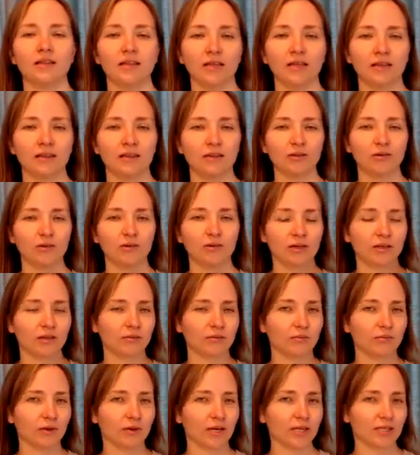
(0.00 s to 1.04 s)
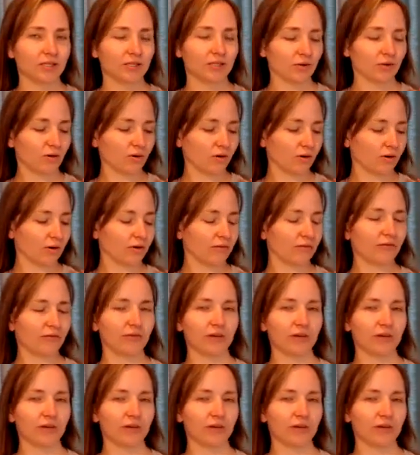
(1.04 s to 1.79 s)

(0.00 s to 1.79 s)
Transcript: and you can place your